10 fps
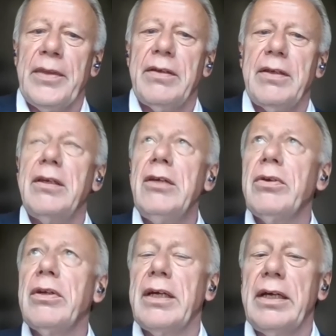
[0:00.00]
the
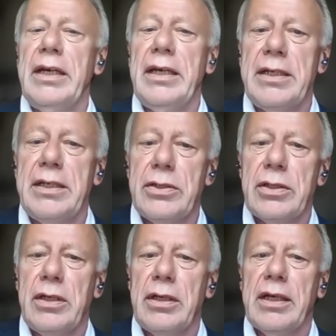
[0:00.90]
nuclear age
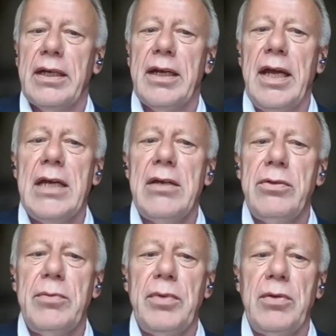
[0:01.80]
can
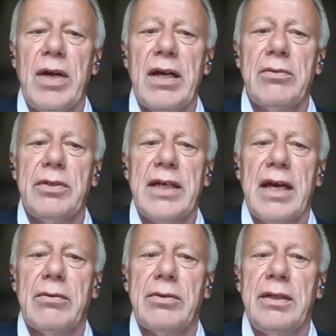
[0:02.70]
only be wound
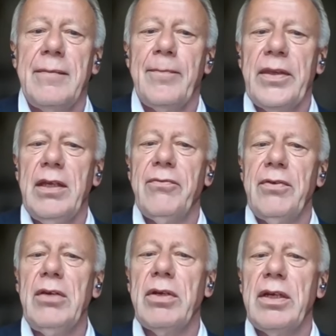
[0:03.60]
down if
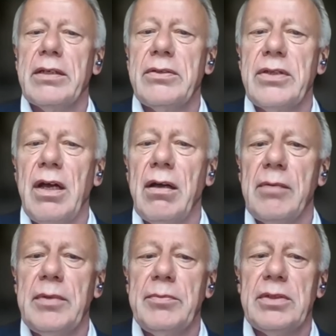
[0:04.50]
nuclear
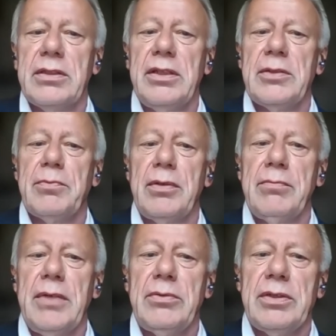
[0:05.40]
disarmament is
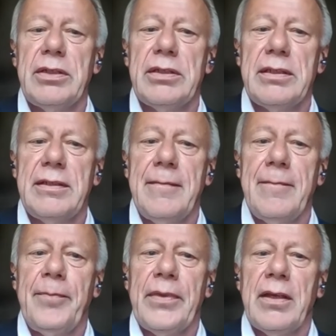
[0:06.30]
promoted.
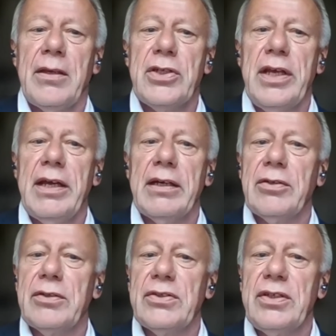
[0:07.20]
Scheer
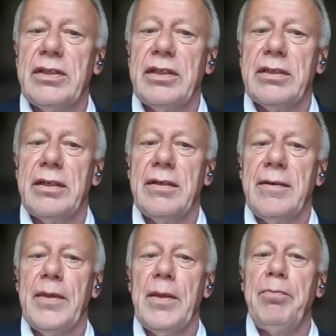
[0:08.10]
considered
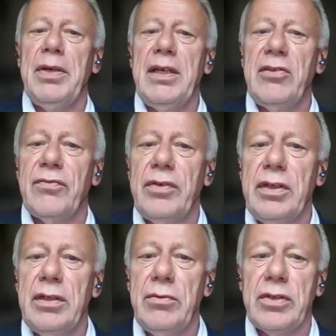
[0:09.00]
the peaceful
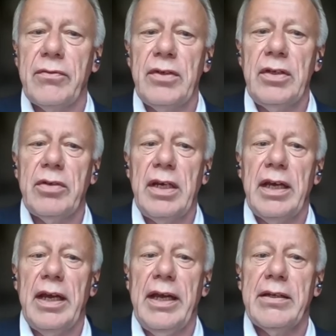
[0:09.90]
use of
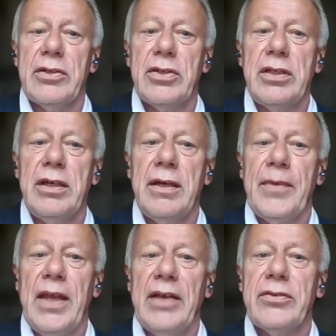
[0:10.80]
nuclear energy
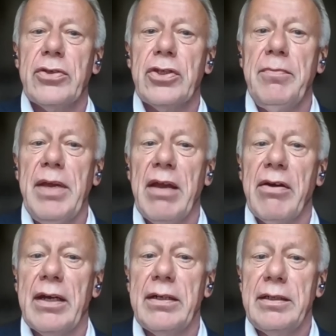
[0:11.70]
as a chimera.